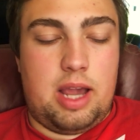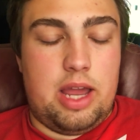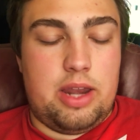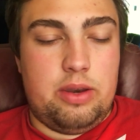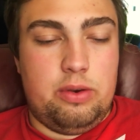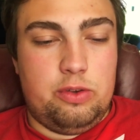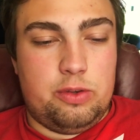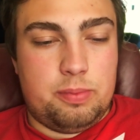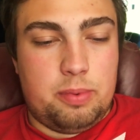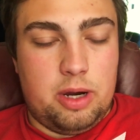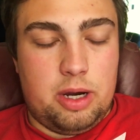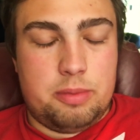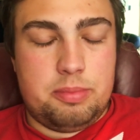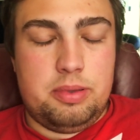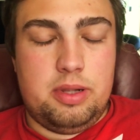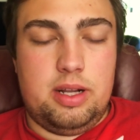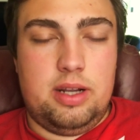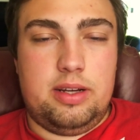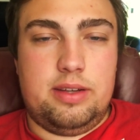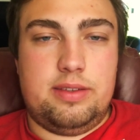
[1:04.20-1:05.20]
got new spark
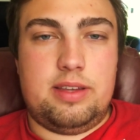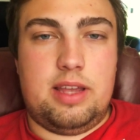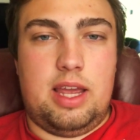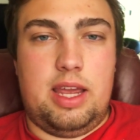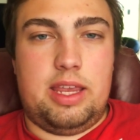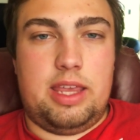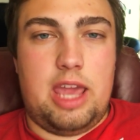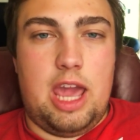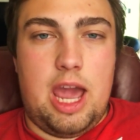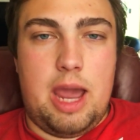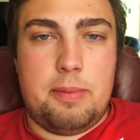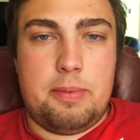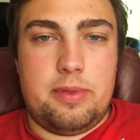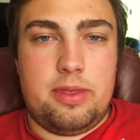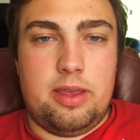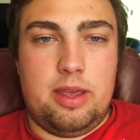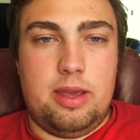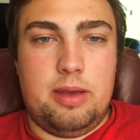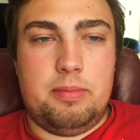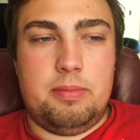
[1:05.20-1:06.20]
plugs. I gapped
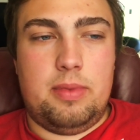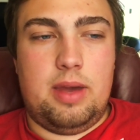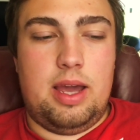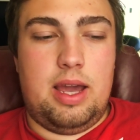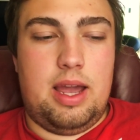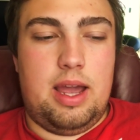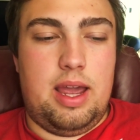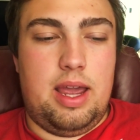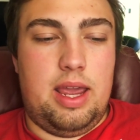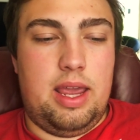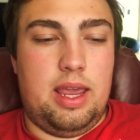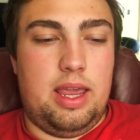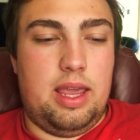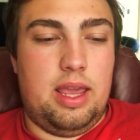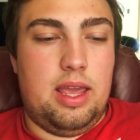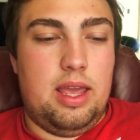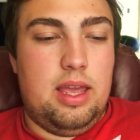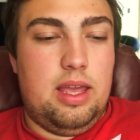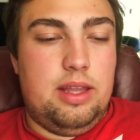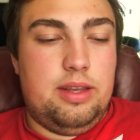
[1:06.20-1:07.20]
them. I
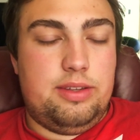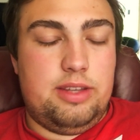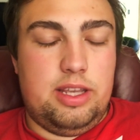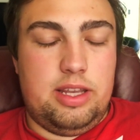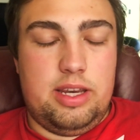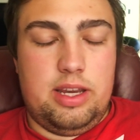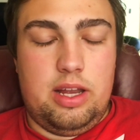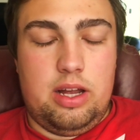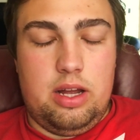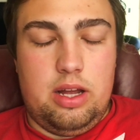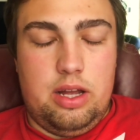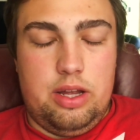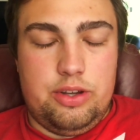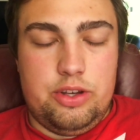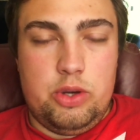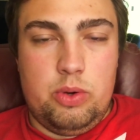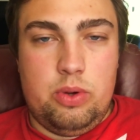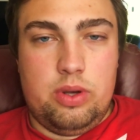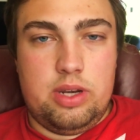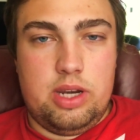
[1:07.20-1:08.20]
did all
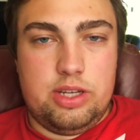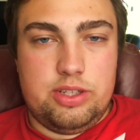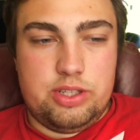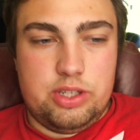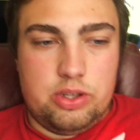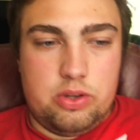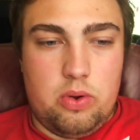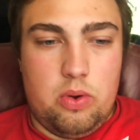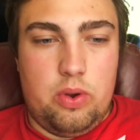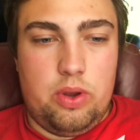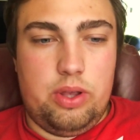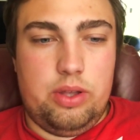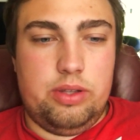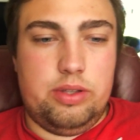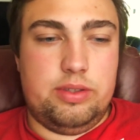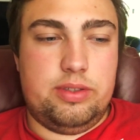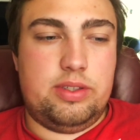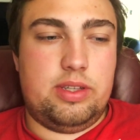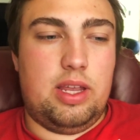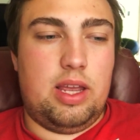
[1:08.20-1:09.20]
new ignition
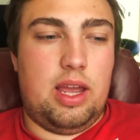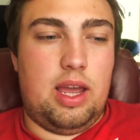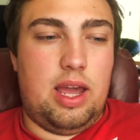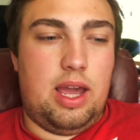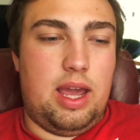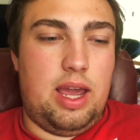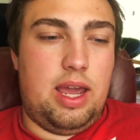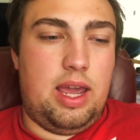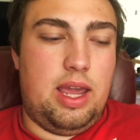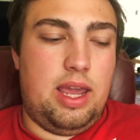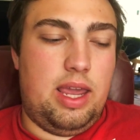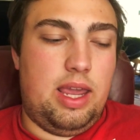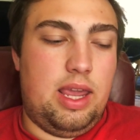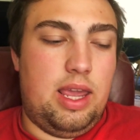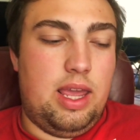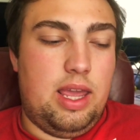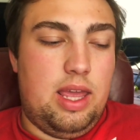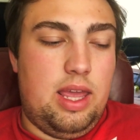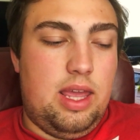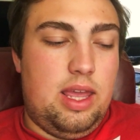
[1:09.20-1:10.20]
coils. I
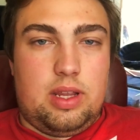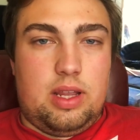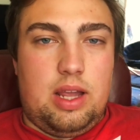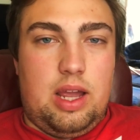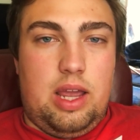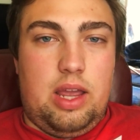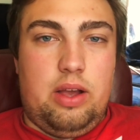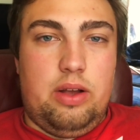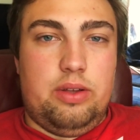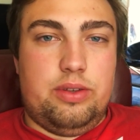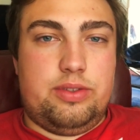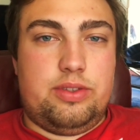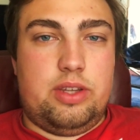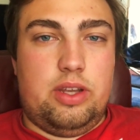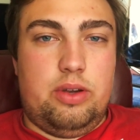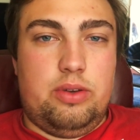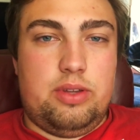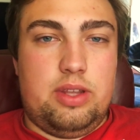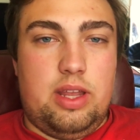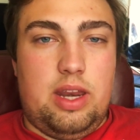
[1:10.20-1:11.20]

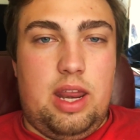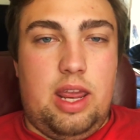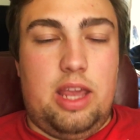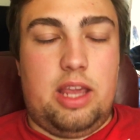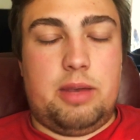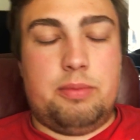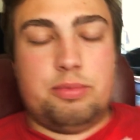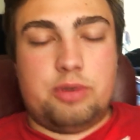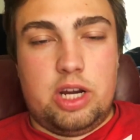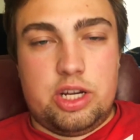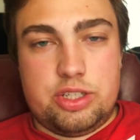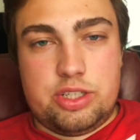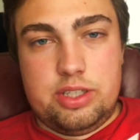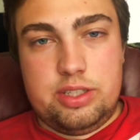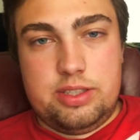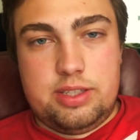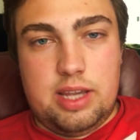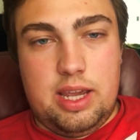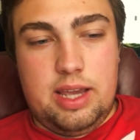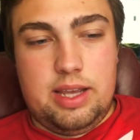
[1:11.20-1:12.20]
also did a
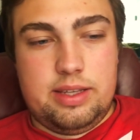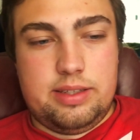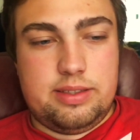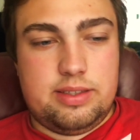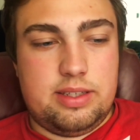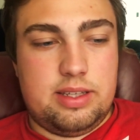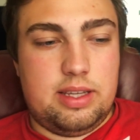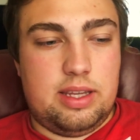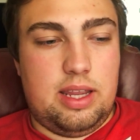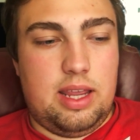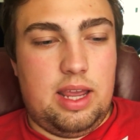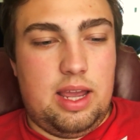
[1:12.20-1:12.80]
compression test.